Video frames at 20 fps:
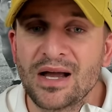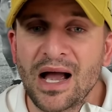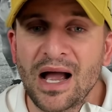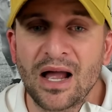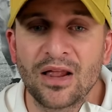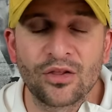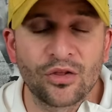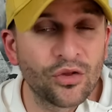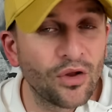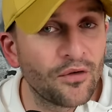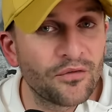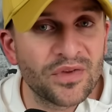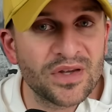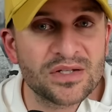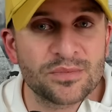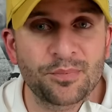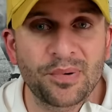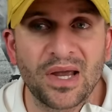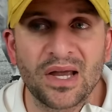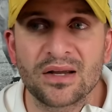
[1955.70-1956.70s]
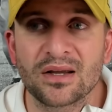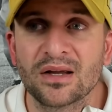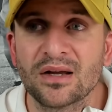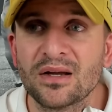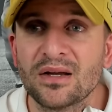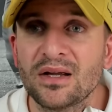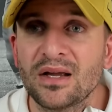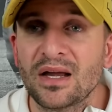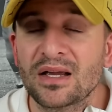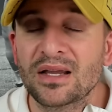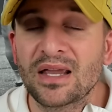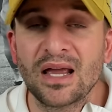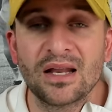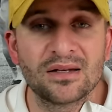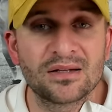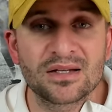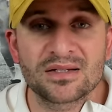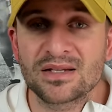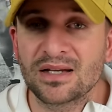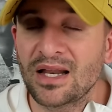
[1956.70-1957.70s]
I love this pick. Again,
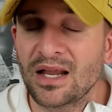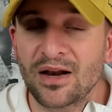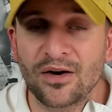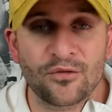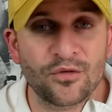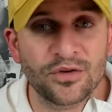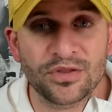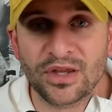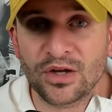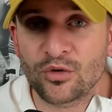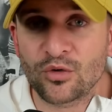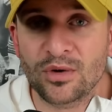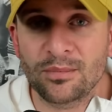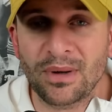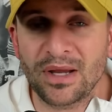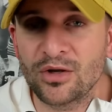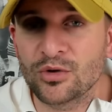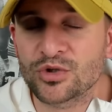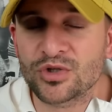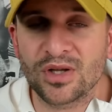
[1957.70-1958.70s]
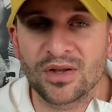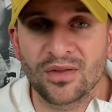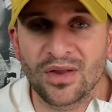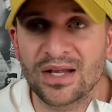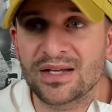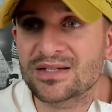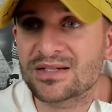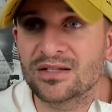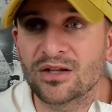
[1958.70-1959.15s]
does it hit everything Green Bay usually likes?